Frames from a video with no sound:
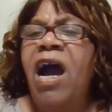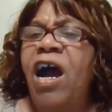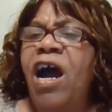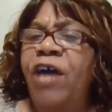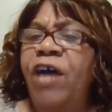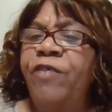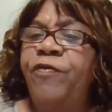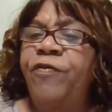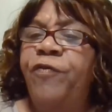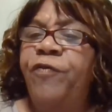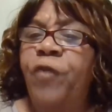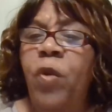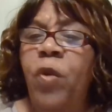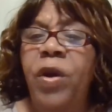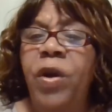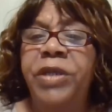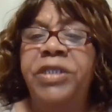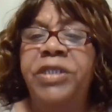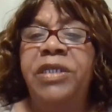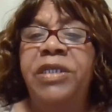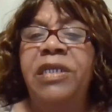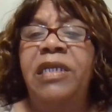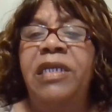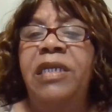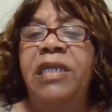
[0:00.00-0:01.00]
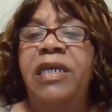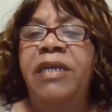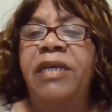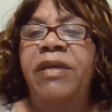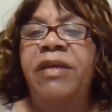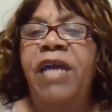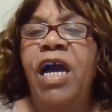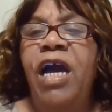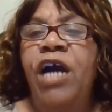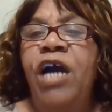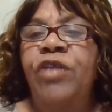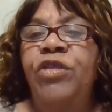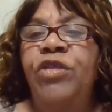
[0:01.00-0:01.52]
Unfortunately,
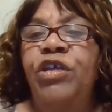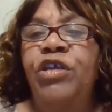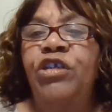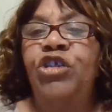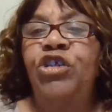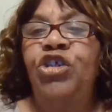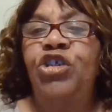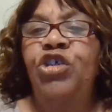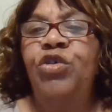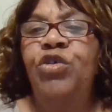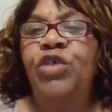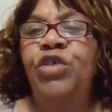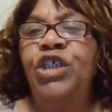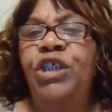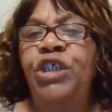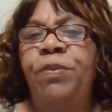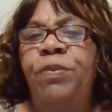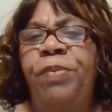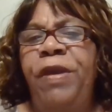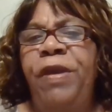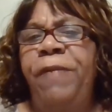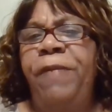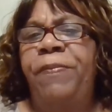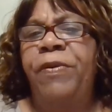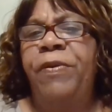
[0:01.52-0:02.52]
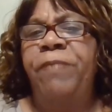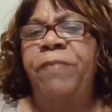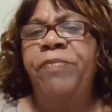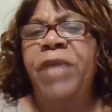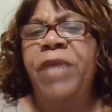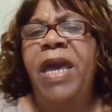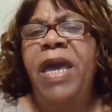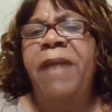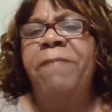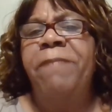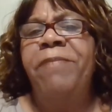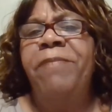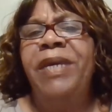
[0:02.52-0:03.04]
the Jewish people
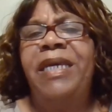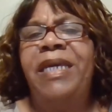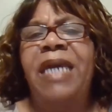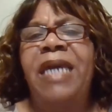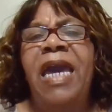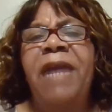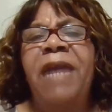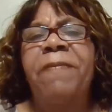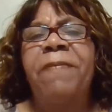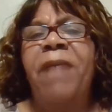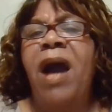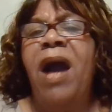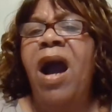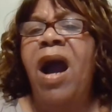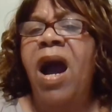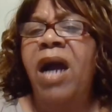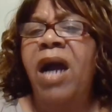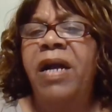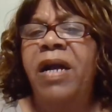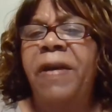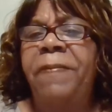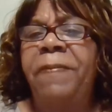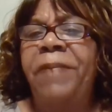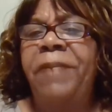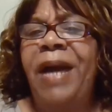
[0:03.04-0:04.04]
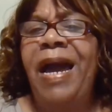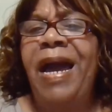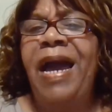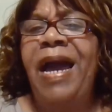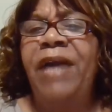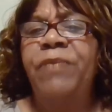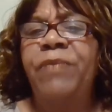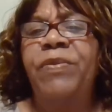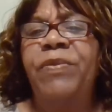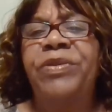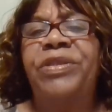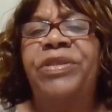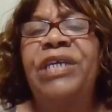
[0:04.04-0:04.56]
became
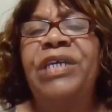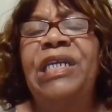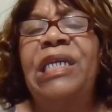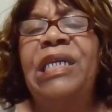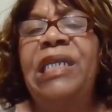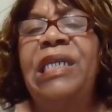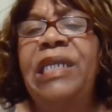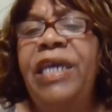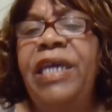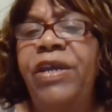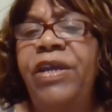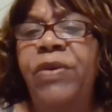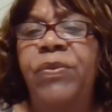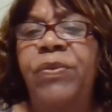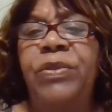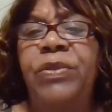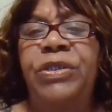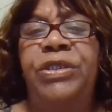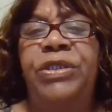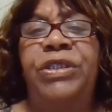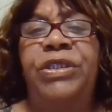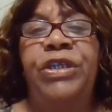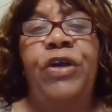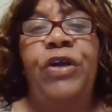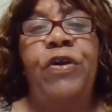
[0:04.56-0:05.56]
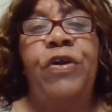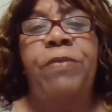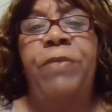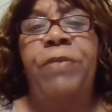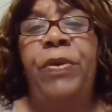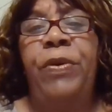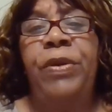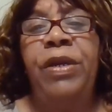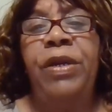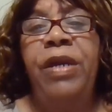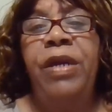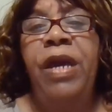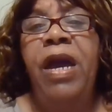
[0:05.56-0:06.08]
occupied with the literal
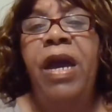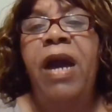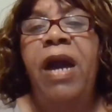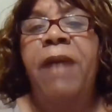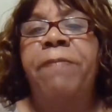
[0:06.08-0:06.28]
ceremony